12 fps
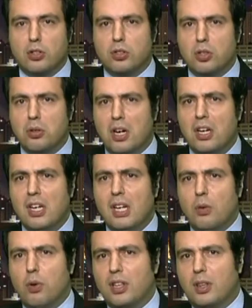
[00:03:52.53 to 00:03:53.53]
So
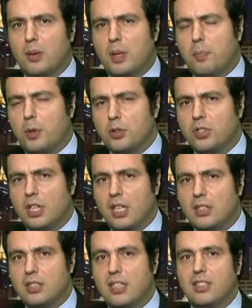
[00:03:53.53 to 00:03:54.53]
what people say
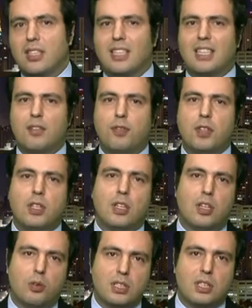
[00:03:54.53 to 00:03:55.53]
is that given that
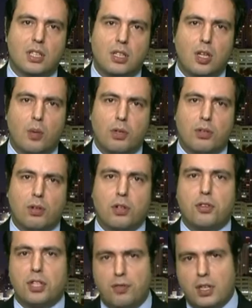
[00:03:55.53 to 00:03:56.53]
there is economic
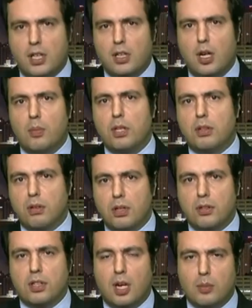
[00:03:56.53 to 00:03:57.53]
growth, if economic
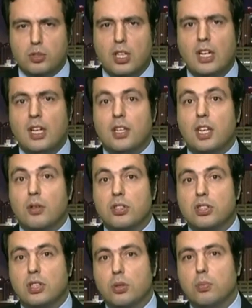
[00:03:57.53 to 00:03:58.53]
growth comes, there is
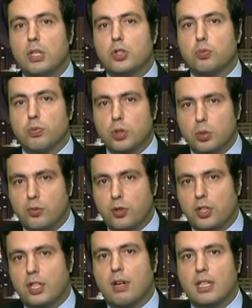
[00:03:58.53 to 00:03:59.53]
still much room for
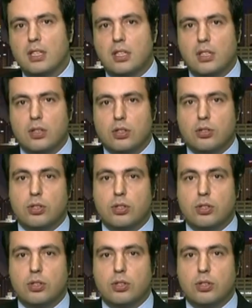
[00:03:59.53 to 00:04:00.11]
the credit industry to